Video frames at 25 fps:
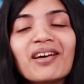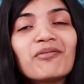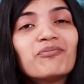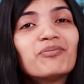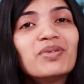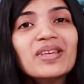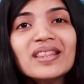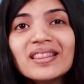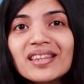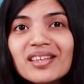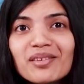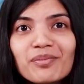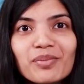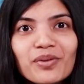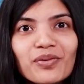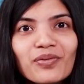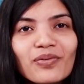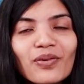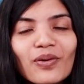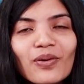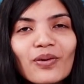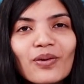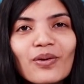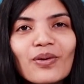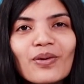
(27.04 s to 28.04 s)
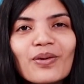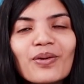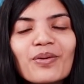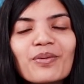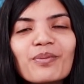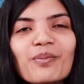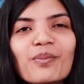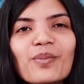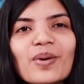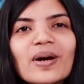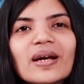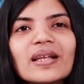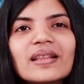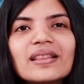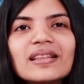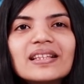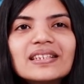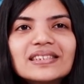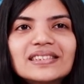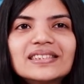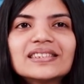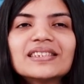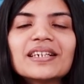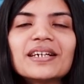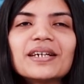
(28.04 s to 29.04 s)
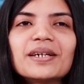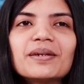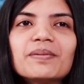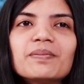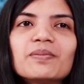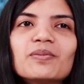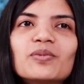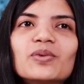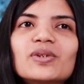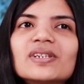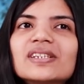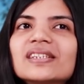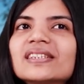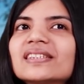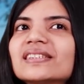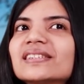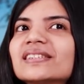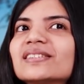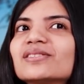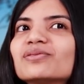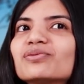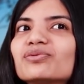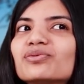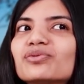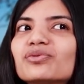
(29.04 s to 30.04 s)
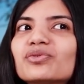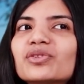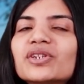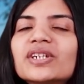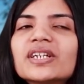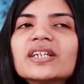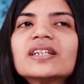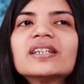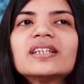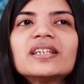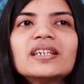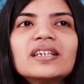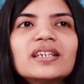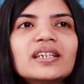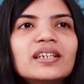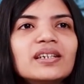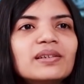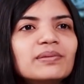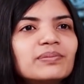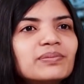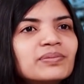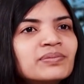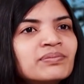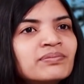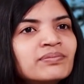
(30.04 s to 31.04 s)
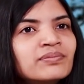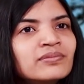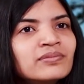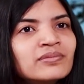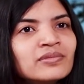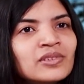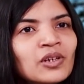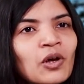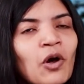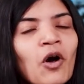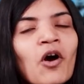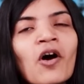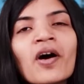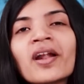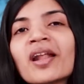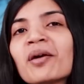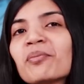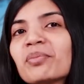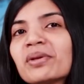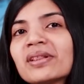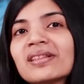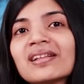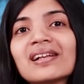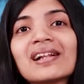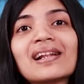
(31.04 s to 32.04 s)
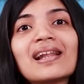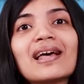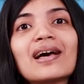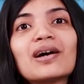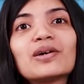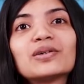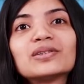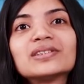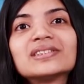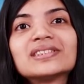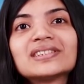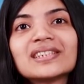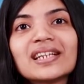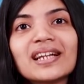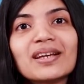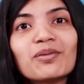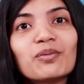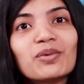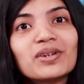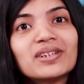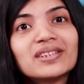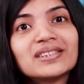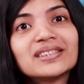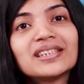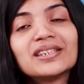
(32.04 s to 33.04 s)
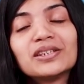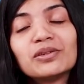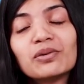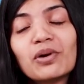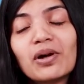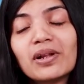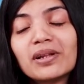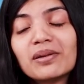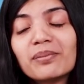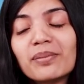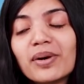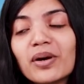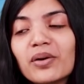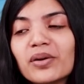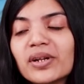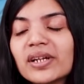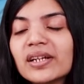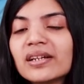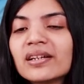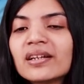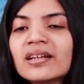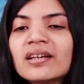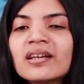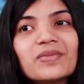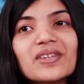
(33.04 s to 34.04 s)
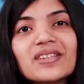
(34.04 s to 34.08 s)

And I've been there before, but this time was really caught up in the clouds and I want to tell you all about it.